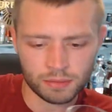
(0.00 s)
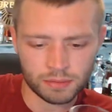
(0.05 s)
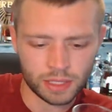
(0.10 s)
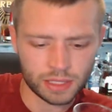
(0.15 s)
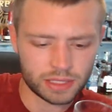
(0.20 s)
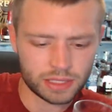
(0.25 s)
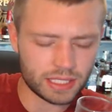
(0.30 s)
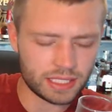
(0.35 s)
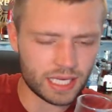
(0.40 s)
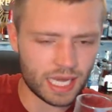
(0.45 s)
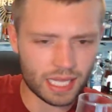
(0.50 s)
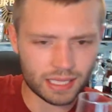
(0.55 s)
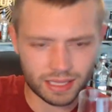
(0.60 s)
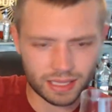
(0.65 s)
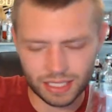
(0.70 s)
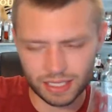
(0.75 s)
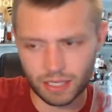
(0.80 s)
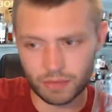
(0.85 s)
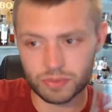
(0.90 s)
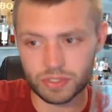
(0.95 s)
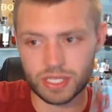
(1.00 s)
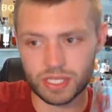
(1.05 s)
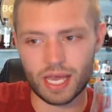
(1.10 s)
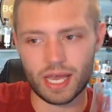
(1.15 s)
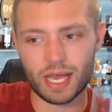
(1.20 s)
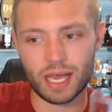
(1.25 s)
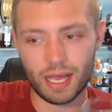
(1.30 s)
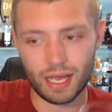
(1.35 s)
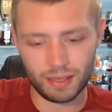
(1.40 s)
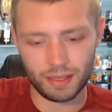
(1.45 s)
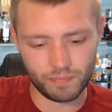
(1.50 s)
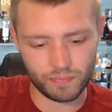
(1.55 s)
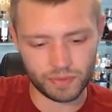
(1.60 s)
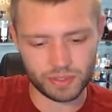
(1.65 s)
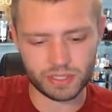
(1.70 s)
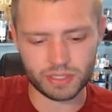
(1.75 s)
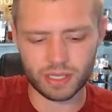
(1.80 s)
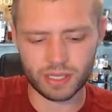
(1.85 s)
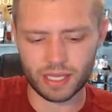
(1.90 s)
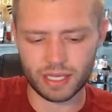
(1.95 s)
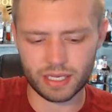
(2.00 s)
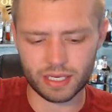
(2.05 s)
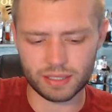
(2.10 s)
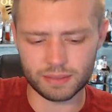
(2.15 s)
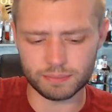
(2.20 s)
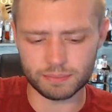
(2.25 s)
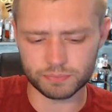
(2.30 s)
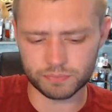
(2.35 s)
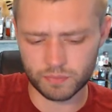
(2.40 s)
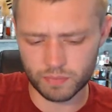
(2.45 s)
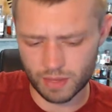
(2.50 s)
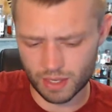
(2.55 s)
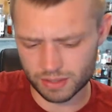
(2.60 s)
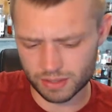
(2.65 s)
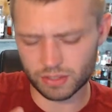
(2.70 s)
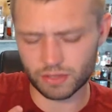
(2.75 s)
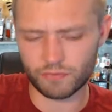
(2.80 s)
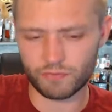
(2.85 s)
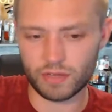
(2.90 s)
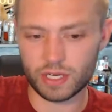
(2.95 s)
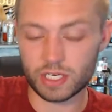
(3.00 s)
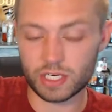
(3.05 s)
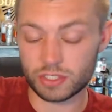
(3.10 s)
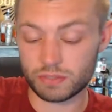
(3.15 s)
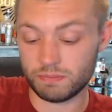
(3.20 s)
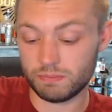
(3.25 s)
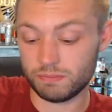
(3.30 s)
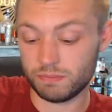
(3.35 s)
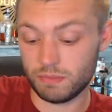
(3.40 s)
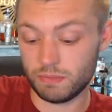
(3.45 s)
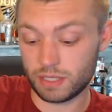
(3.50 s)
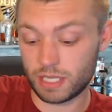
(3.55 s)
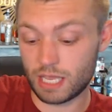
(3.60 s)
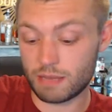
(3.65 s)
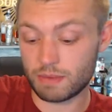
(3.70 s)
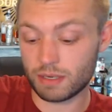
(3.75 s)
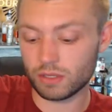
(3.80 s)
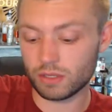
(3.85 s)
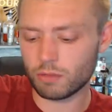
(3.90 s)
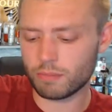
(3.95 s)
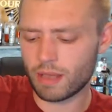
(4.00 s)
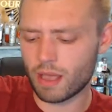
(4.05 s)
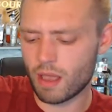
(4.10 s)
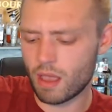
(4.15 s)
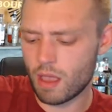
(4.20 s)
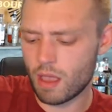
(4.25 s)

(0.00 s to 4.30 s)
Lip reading: Did not think that was that hot until the finish came in a little bit.